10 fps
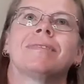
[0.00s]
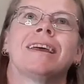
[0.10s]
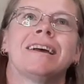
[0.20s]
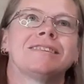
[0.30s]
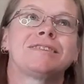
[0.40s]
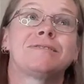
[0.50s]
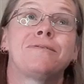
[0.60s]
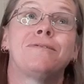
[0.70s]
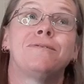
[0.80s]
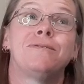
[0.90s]
That's
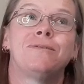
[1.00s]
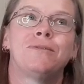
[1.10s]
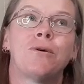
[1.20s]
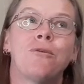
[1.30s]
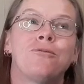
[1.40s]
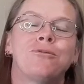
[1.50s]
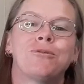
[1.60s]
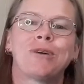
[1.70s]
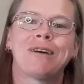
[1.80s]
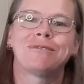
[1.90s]
4
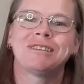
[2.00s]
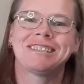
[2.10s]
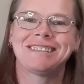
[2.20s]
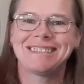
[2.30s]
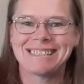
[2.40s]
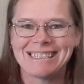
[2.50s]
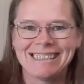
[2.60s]
full coverages.